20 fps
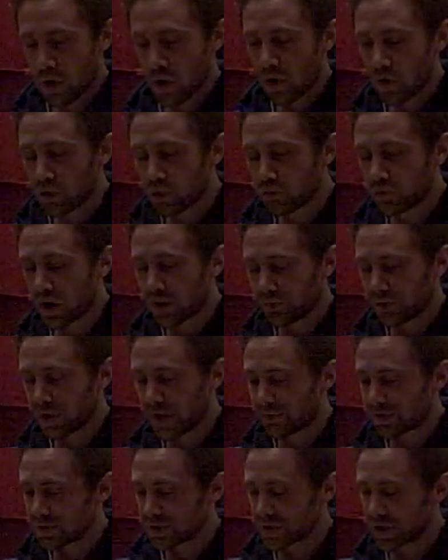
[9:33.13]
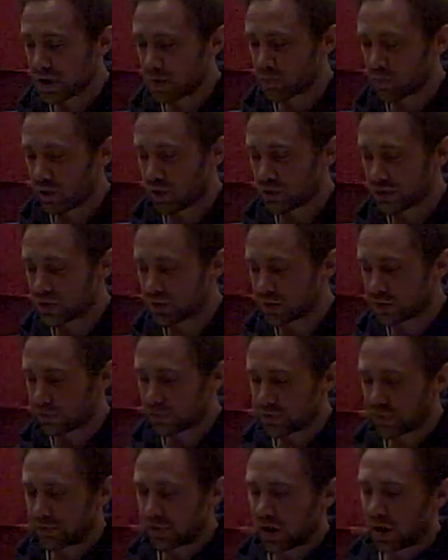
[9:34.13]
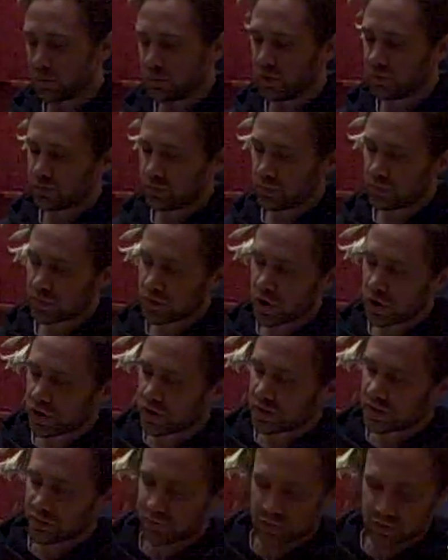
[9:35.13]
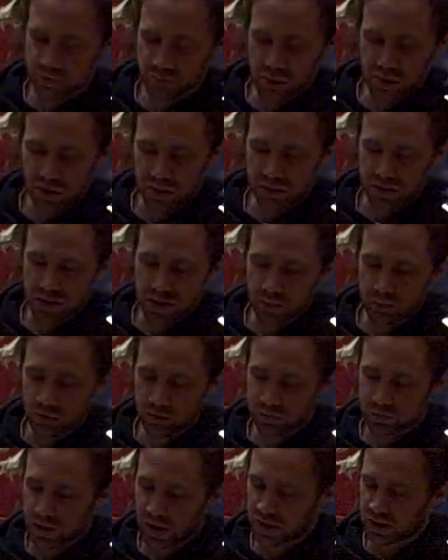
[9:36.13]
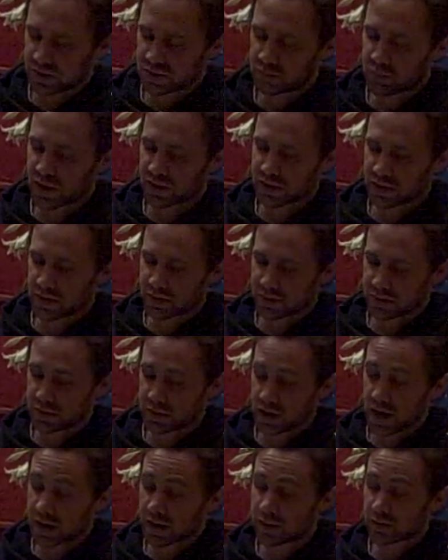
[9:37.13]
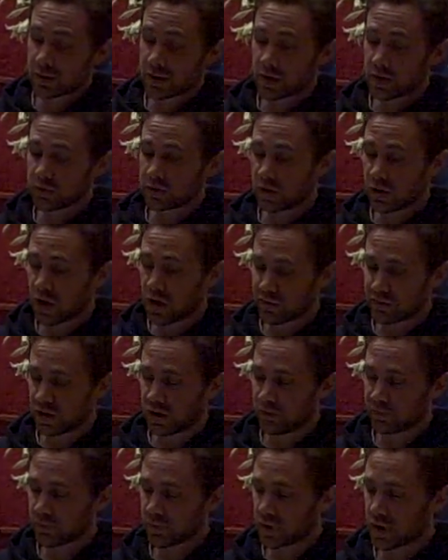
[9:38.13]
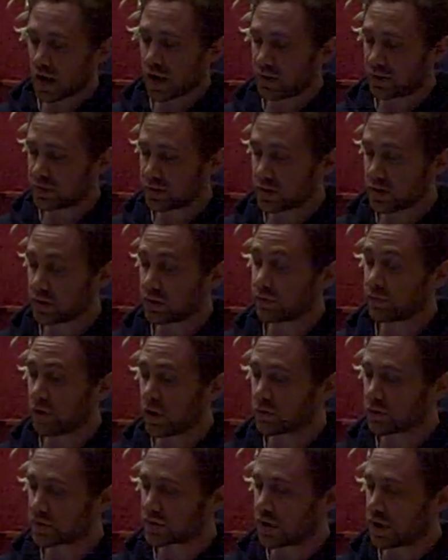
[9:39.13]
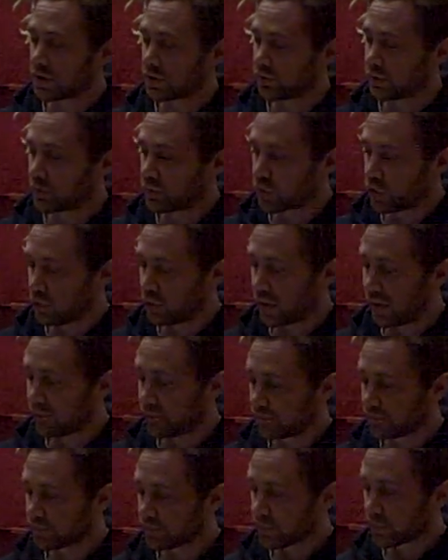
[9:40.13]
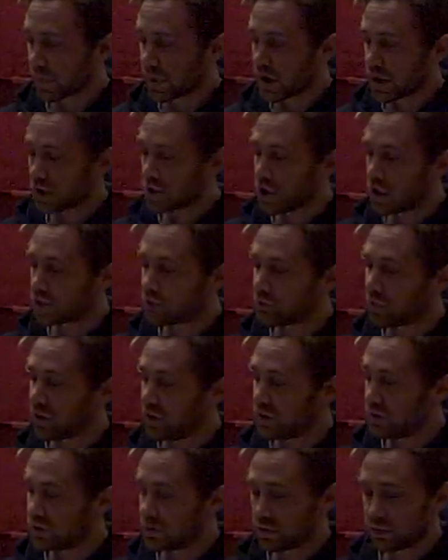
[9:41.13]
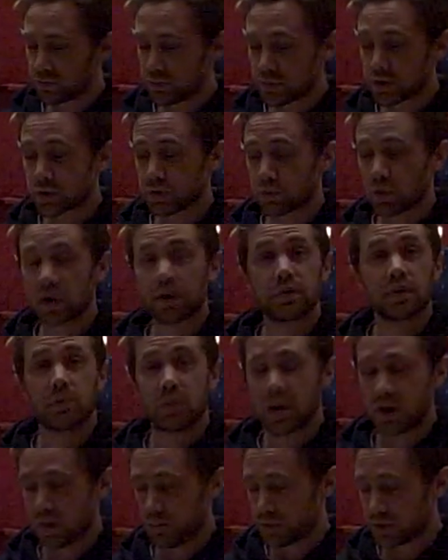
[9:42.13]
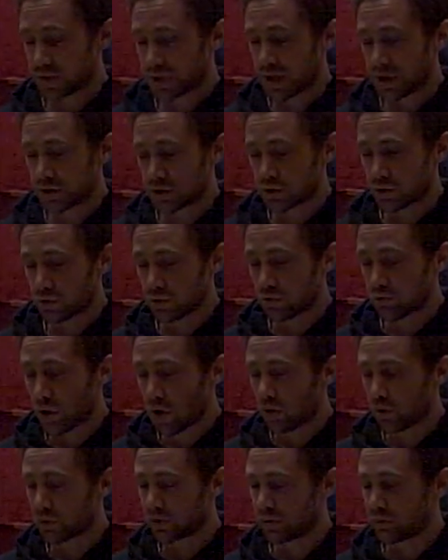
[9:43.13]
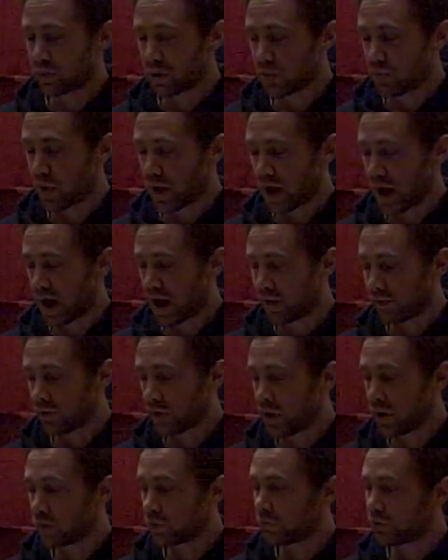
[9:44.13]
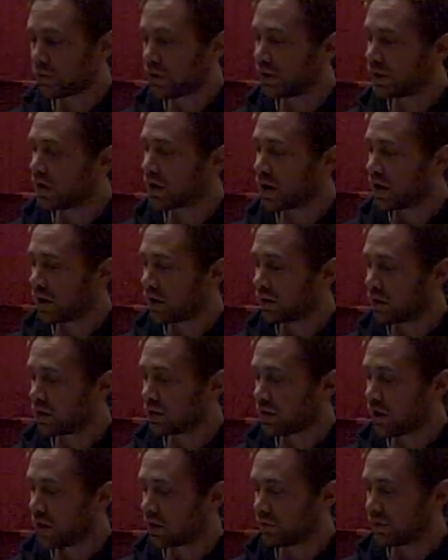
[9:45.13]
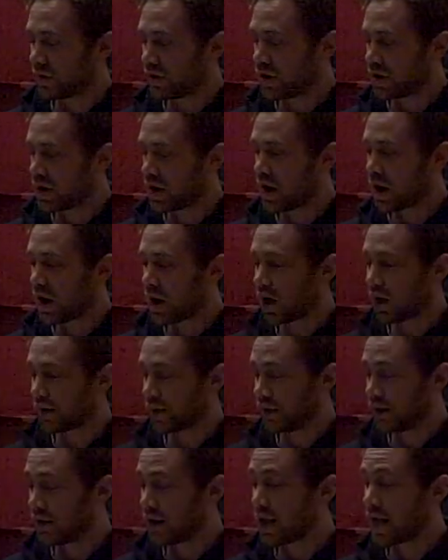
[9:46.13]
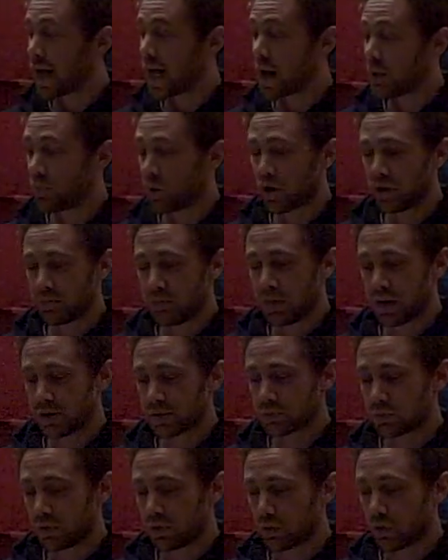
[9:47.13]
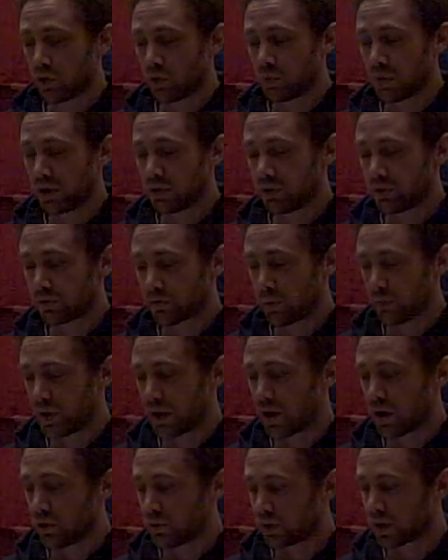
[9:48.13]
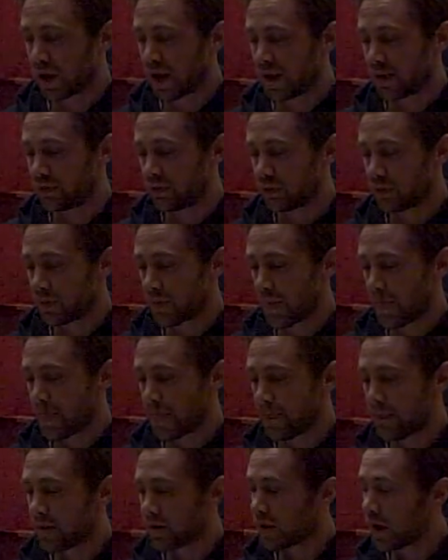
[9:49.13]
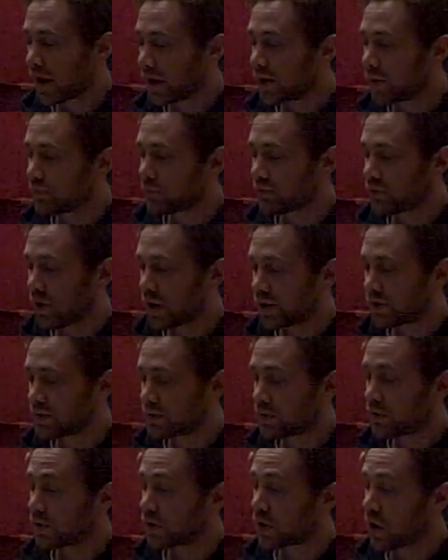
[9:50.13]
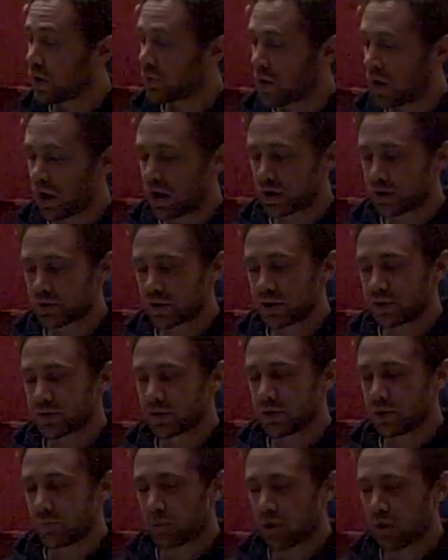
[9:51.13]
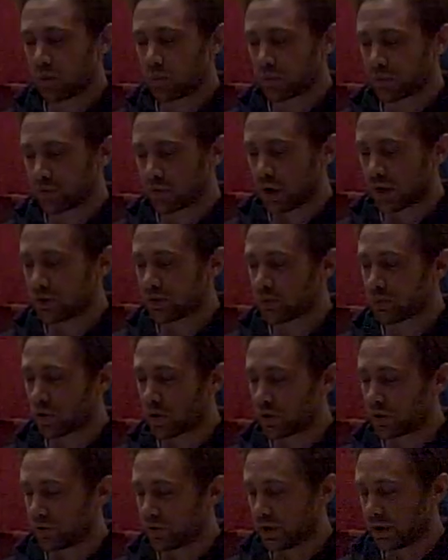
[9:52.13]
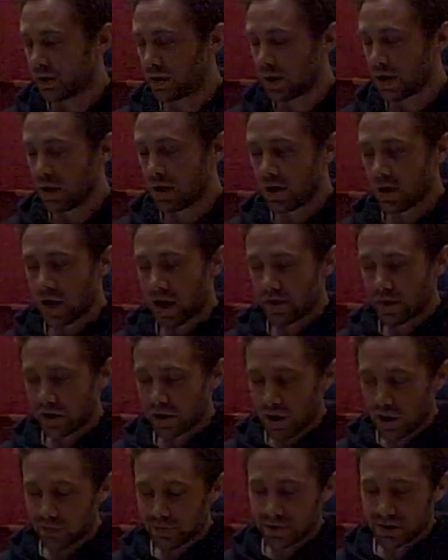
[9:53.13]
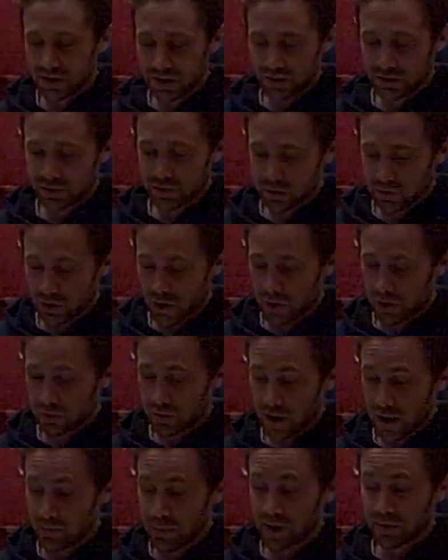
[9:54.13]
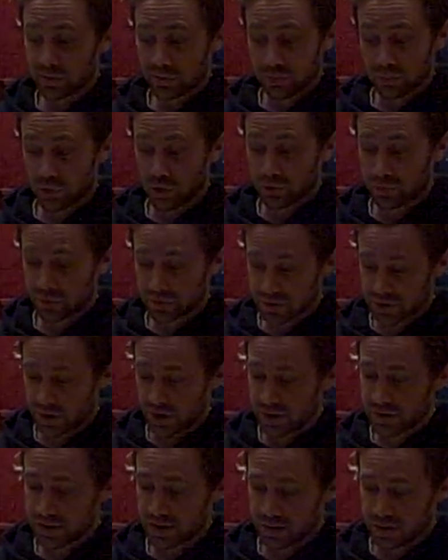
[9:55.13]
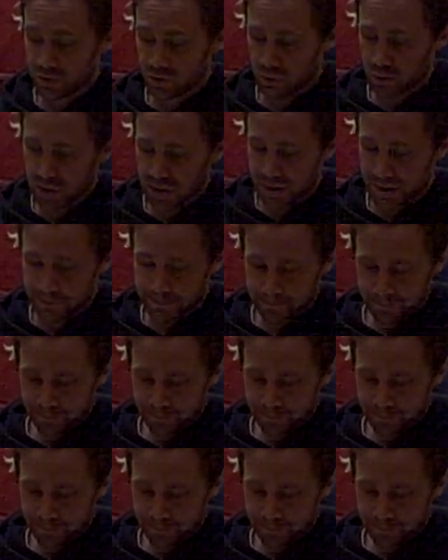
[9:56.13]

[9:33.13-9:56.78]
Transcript: All roughly have the same process of development, the only difference being the number of days spent as an egg to larva and the final stage of a pupa. Nurse bees, just one of the many potential roles a bee might have, will feed the young larvae honey and pollen mixed with hormones from their own glands. The honey provides the carbohydrates and the pollen provides the protein, and the larva needs to grow and metamorphosize into a bee.